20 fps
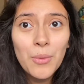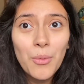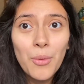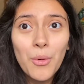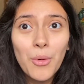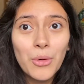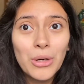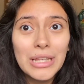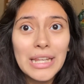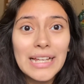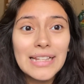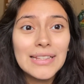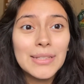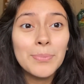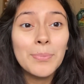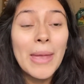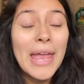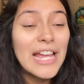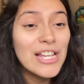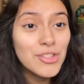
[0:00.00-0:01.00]
or like the
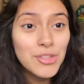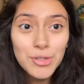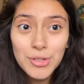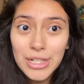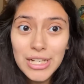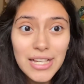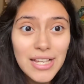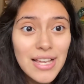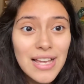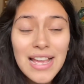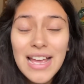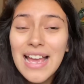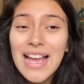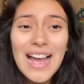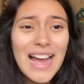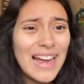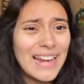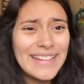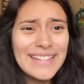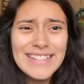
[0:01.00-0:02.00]
pantry,
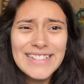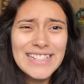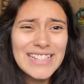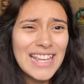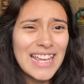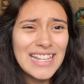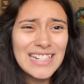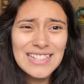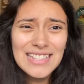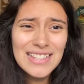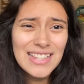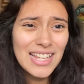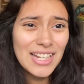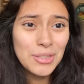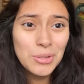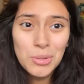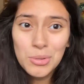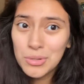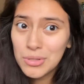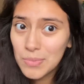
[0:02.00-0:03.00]
I just can't
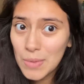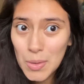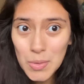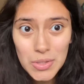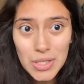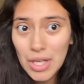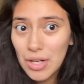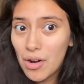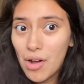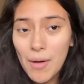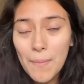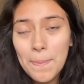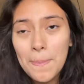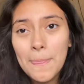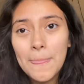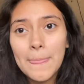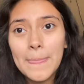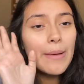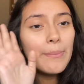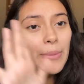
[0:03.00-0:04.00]
stand those smells at all.
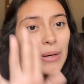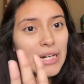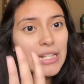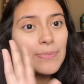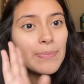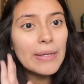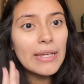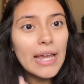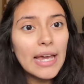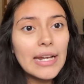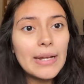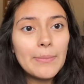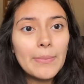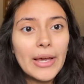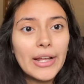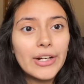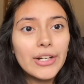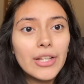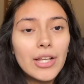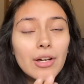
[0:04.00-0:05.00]
But it's been getting
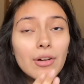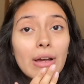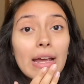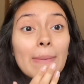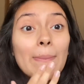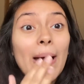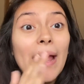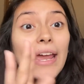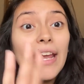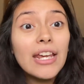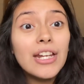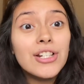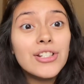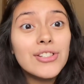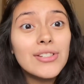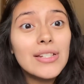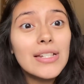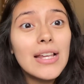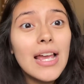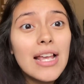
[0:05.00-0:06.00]
better though and my
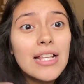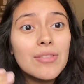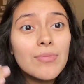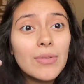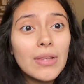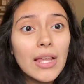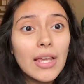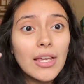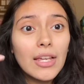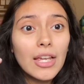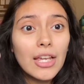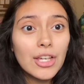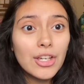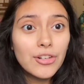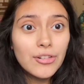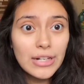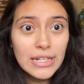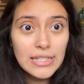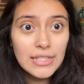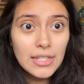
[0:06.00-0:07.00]
energy has been like
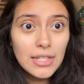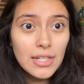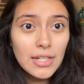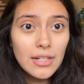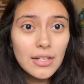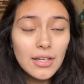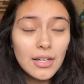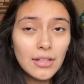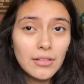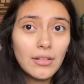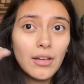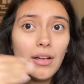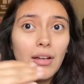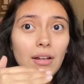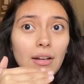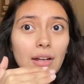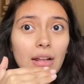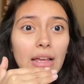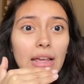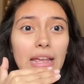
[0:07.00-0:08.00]
increasing a
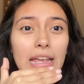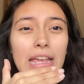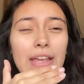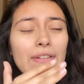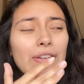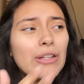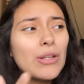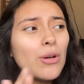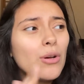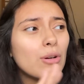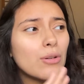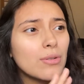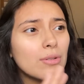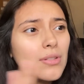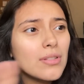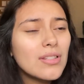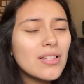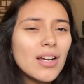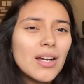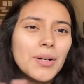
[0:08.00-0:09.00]
lot. Even though
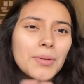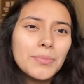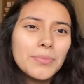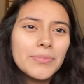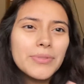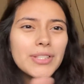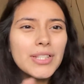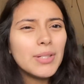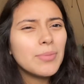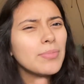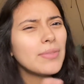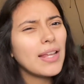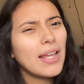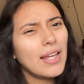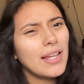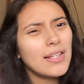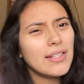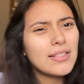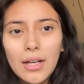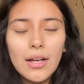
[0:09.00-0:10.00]
some some
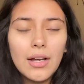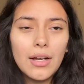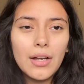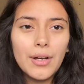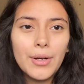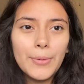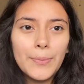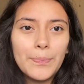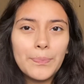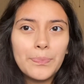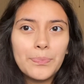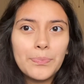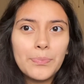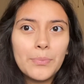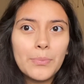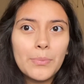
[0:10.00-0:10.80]
days um